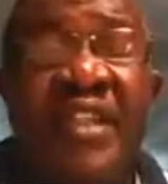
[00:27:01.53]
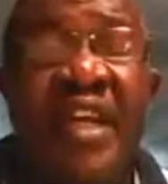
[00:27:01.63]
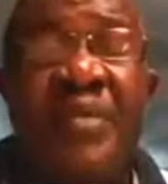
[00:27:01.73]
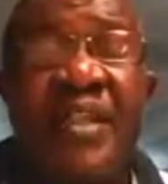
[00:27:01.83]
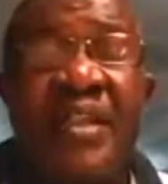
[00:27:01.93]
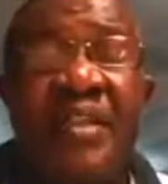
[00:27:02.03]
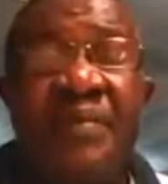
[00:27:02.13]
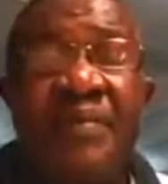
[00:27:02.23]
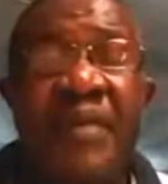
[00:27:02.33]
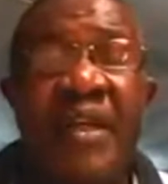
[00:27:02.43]
Because
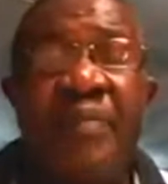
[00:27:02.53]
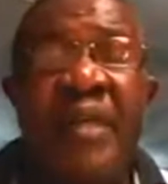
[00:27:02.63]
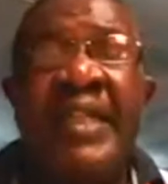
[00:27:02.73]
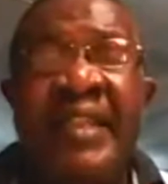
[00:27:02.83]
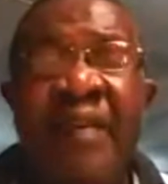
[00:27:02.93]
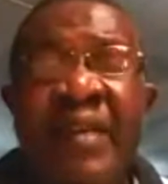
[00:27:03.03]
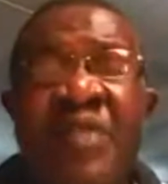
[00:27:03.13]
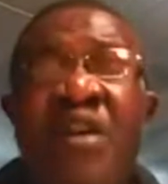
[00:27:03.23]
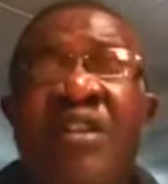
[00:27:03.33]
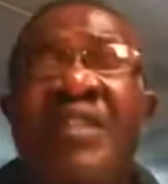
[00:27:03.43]
the skeptic doesn't
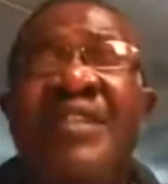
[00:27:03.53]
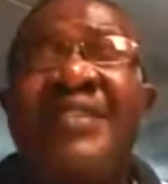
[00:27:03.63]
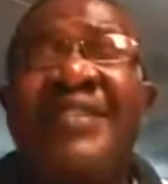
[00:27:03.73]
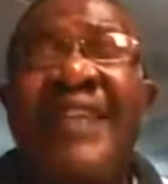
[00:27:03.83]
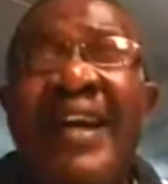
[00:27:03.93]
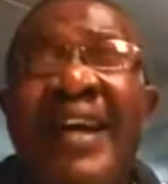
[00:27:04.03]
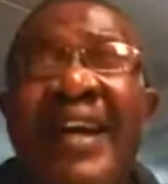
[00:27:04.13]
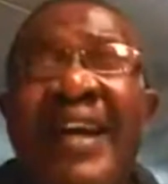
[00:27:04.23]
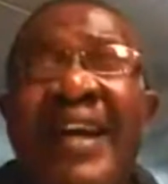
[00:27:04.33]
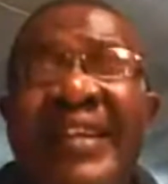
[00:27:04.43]
understand
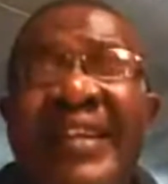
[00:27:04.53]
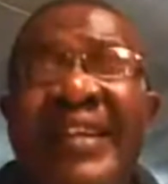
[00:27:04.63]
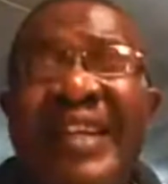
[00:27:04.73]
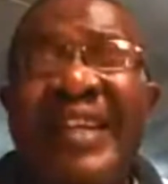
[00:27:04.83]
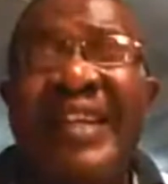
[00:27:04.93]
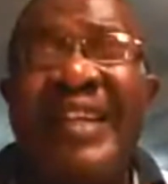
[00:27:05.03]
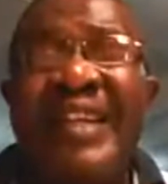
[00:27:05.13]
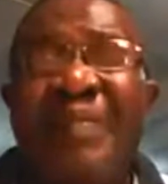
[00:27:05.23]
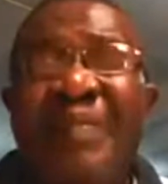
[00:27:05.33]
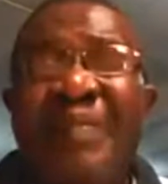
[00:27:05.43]
the
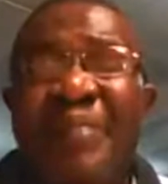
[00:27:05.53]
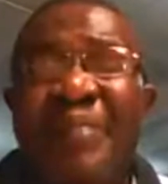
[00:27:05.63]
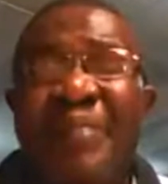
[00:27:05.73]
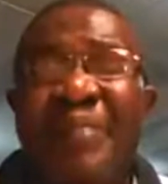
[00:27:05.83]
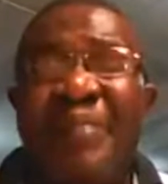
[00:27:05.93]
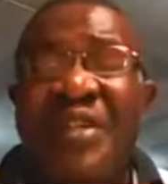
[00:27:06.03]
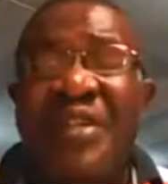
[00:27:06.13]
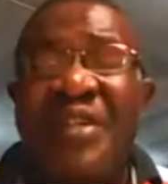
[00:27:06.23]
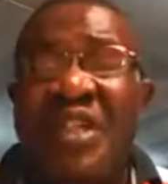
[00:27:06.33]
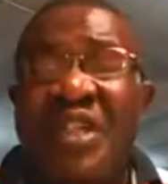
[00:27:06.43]

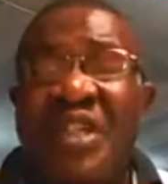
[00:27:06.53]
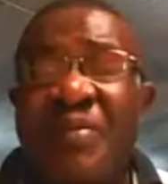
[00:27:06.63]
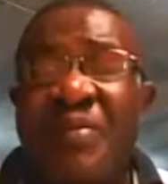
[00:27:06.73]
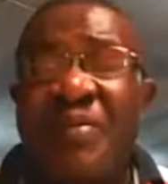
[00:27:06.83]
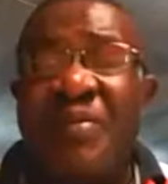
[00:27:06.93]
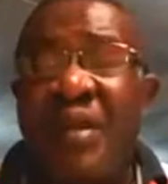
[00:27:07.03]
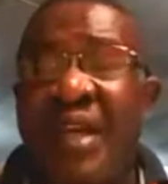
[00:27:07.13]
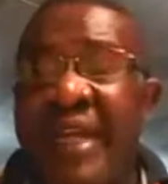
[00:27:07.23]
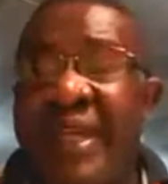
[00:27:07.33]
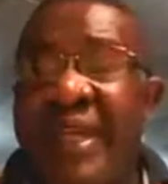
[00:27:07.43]

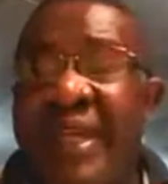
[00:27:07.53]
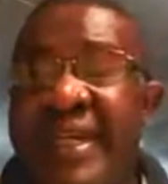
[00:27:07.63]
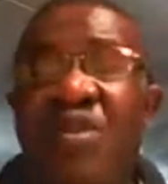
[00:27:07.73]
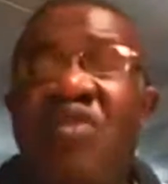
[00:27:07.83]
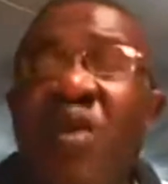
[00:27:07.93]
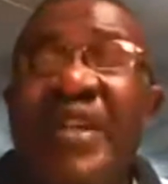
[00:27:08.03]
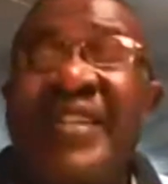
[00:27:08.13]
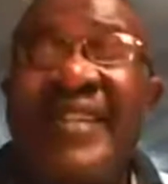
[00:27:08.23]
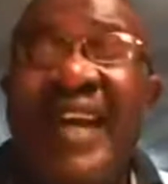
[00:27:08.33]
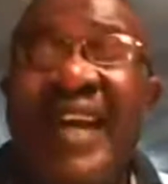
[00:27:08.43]
principle. He doesn't
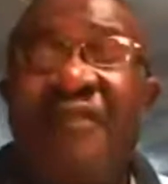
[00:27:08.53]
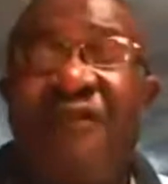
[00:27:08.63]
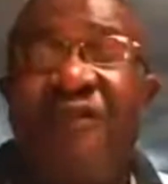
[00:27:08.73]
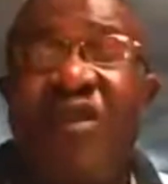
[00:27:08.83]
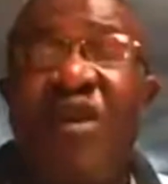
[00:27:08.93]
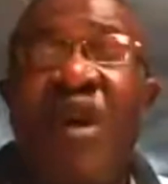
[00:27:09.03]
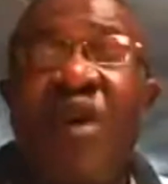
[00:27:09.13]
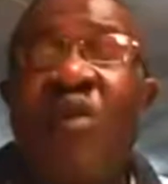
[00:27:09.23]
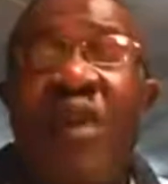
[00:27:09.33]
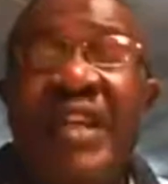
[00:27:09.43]
stand for
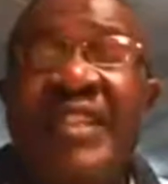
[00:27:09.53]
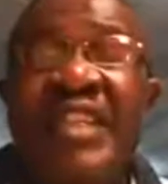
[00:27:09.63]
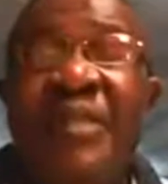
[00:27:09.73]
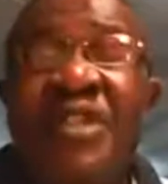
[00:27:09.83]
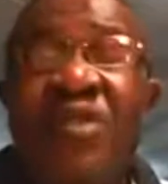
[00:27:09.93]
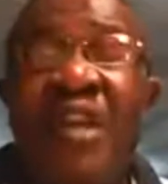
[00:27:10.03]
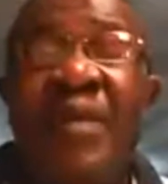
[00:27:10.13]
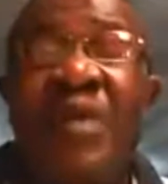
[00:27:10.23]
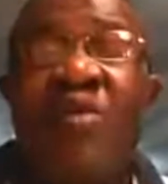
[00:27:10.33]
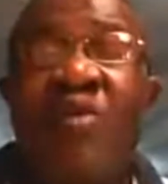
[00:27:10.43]
what TBC is all
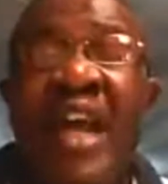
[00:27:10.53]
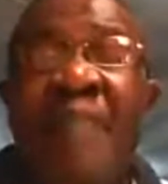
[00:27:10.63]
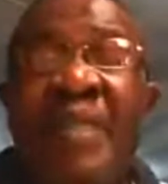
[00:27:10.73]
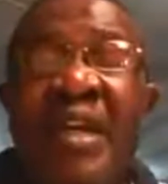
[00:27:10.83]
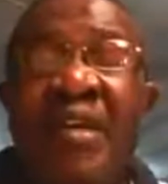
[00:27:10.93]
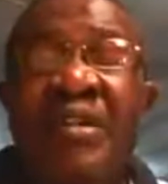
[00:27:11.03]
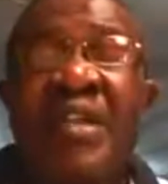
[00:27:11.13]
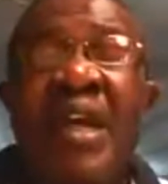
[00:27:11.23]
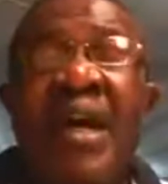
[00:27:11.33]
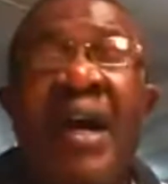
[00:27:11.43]
about. Why? Because
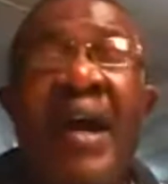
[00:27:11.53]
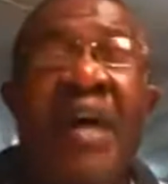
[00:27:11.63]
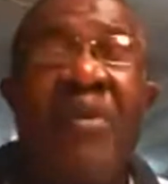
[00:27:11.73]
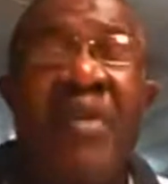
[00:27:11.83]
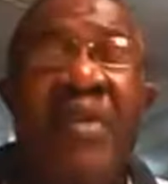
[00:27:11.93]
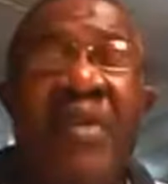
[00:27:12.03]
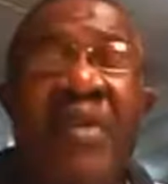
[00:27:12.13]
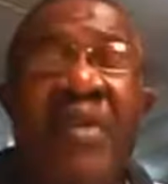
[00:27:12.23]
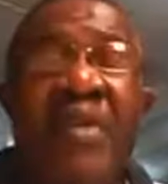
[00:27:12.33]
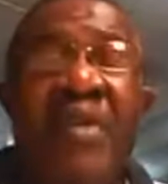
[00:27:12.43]
out
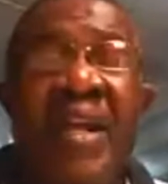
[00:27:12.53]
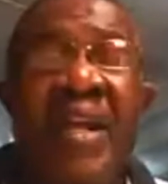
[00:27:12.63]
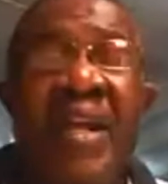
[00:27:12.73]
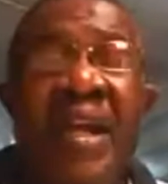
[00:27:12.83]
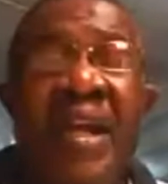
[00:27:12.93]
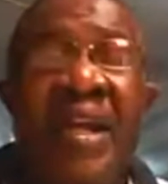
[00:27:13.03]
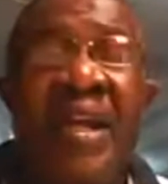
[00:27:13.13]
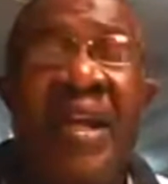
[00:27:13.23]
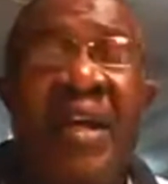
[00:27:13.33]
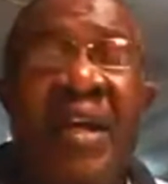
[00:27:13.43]

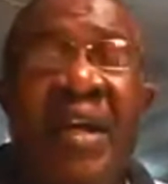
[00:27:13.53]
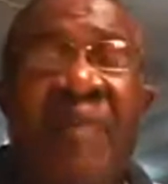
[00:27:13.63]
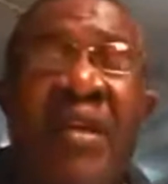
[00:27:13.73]
there,